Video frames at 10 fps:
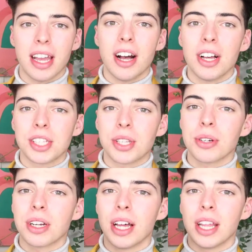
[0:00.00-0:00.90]
I also
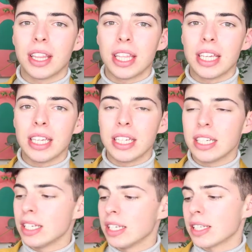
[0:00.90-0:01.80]
got
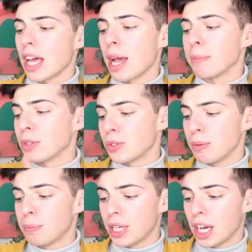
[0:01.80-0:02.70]
these
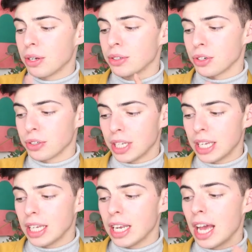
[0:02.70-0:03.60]
sweet potato
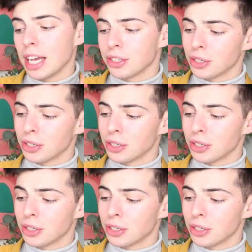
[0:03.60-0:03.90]
tortilla